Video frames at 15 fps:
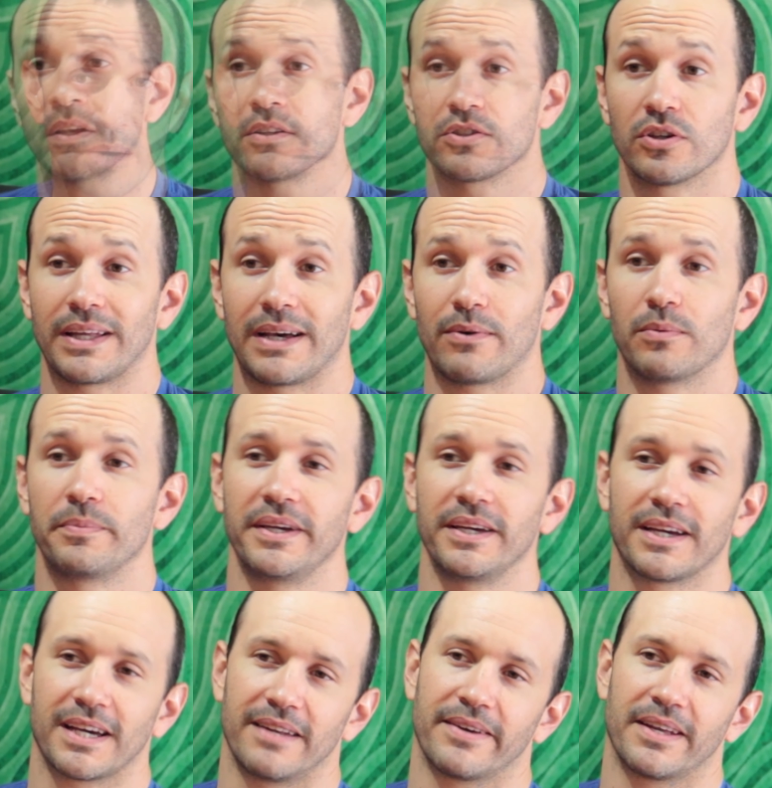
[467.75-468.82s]
So that will be
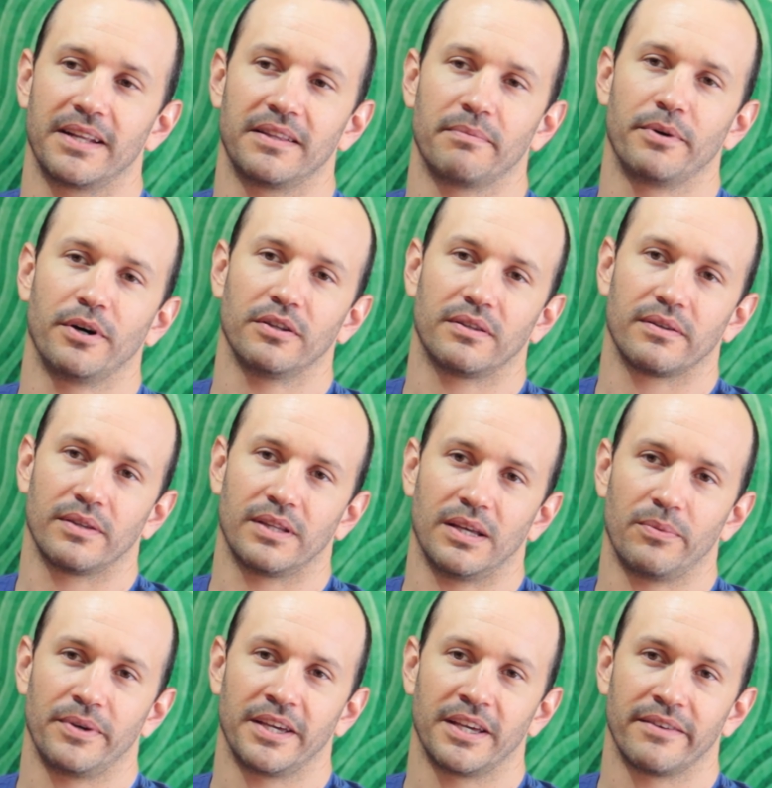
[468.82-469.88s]
kind of getting the belt that
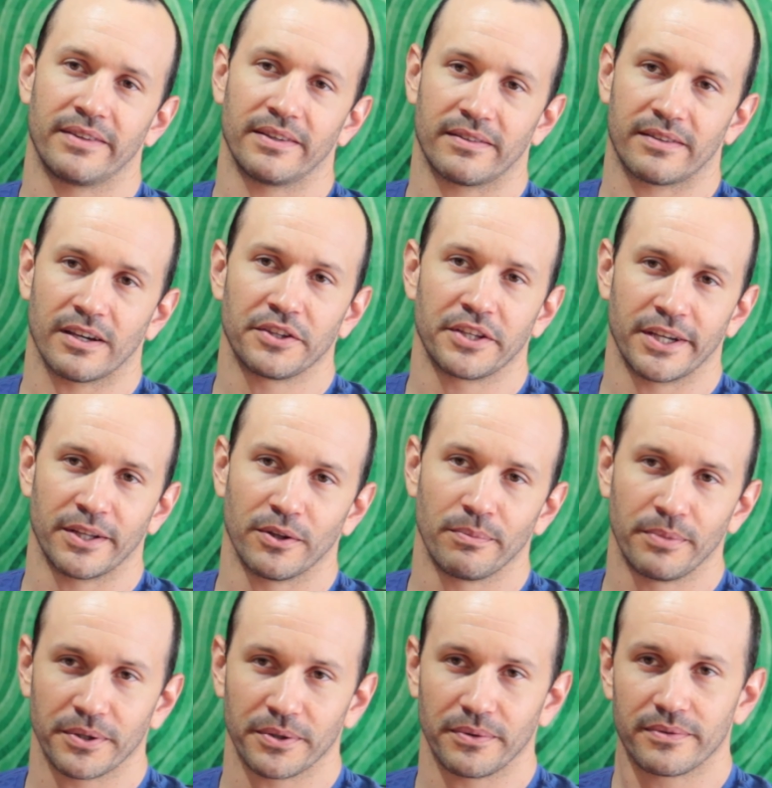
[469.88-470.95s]
we give. It's called the
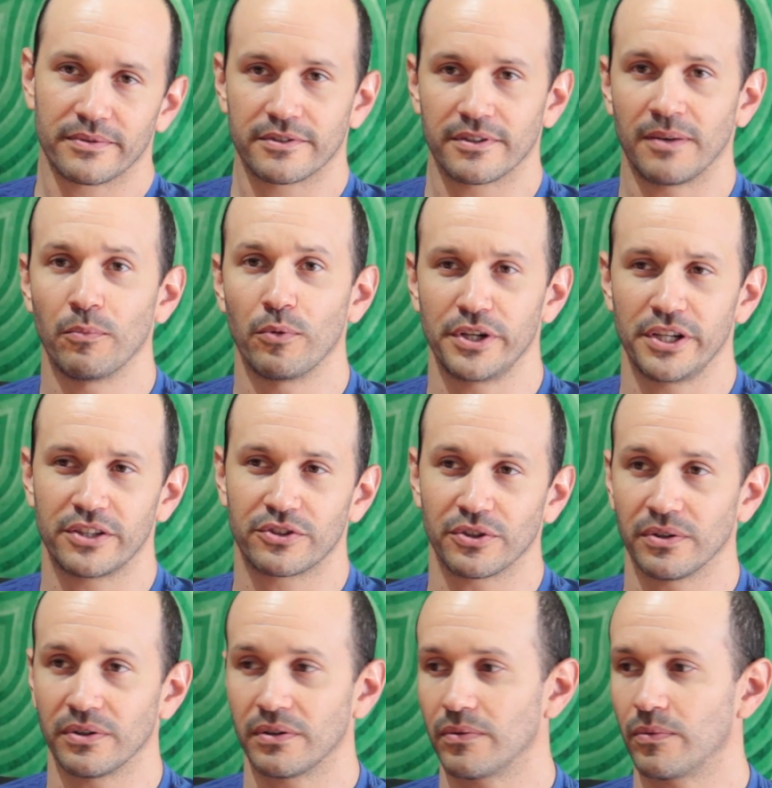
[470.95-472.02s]
yellow-blue. It's a
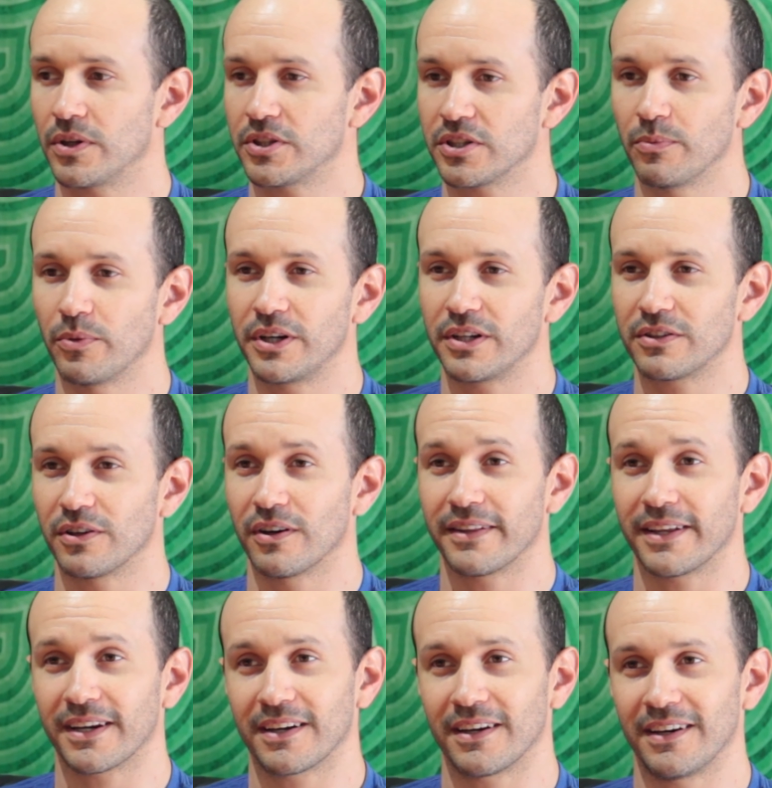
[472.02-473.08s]
monitor, which a monitor is
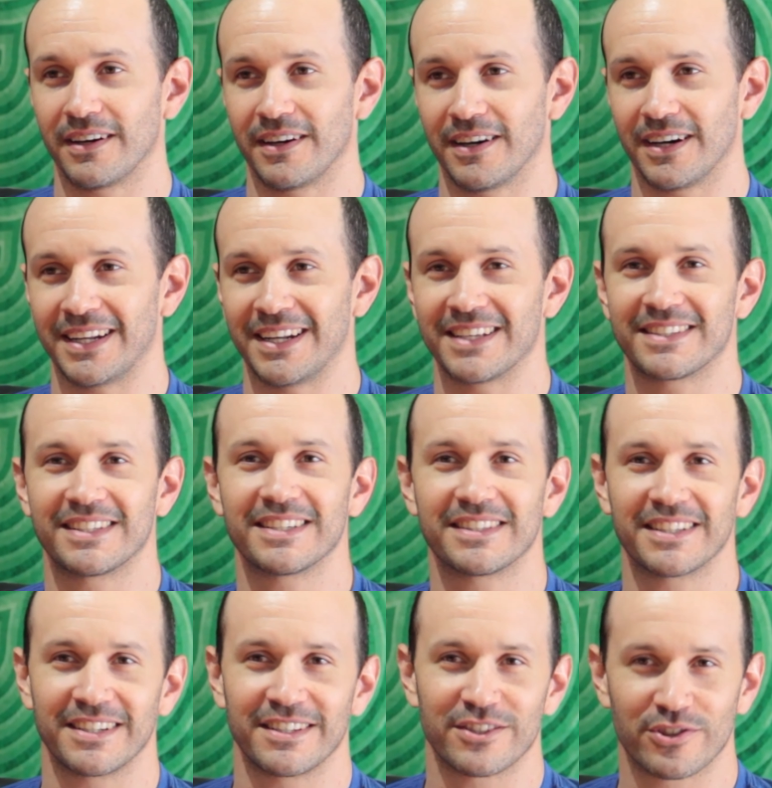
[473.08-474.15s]
like an
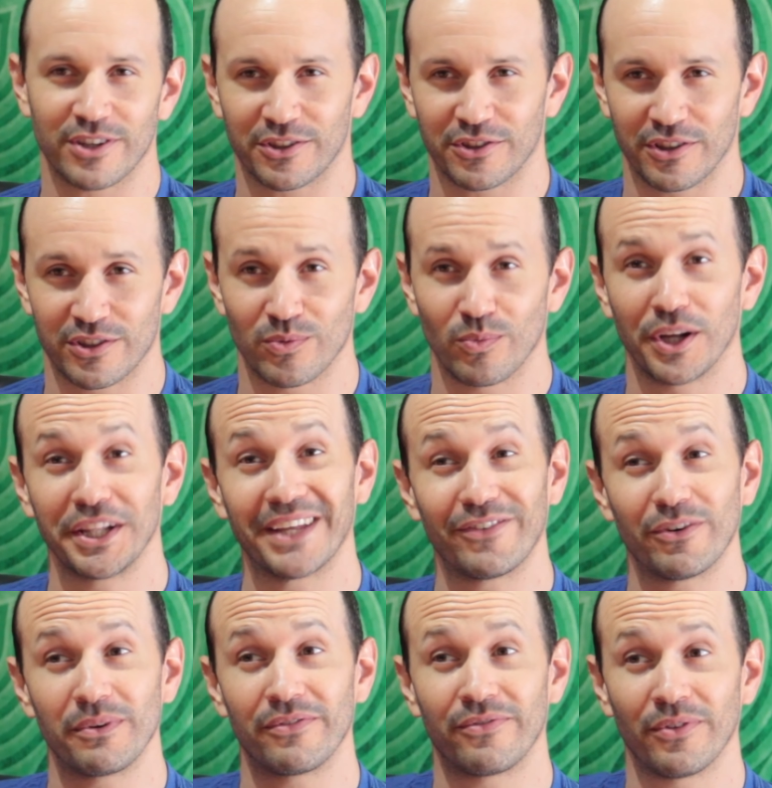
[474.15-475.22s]
assistant instructor. It's one level
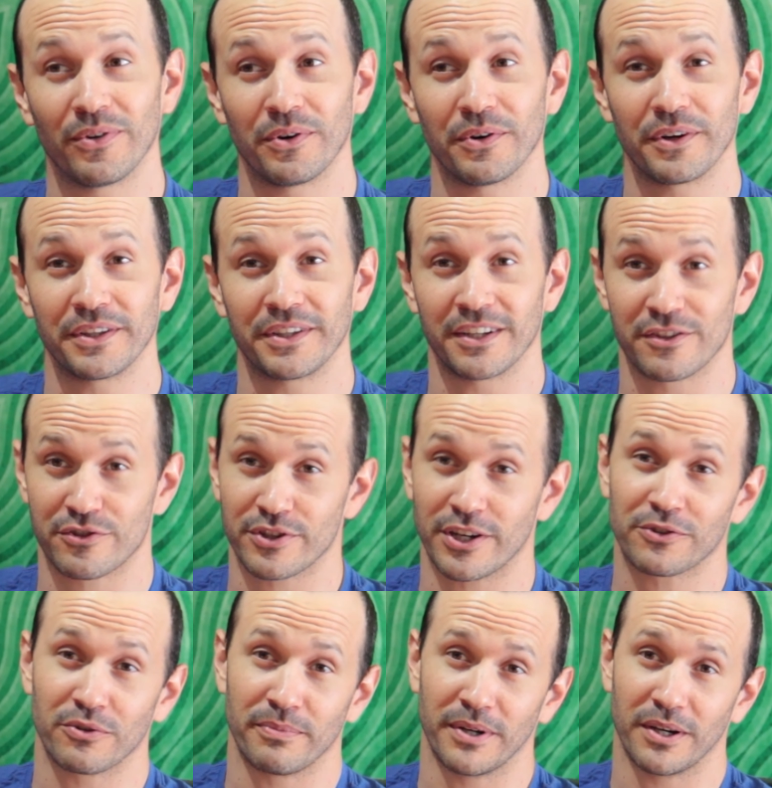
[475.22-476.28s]
before the
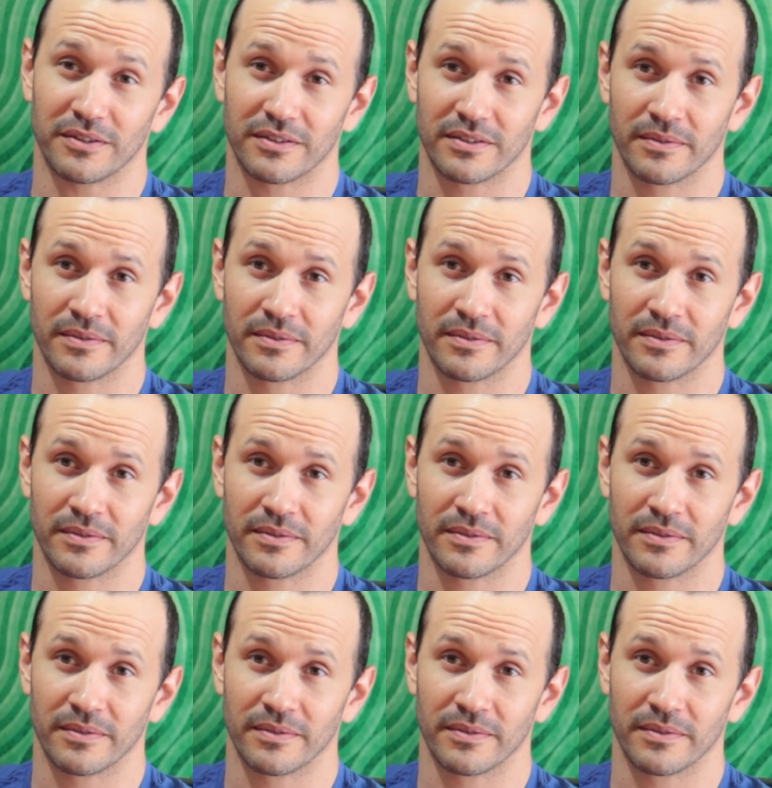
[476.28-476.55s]
instructor belt,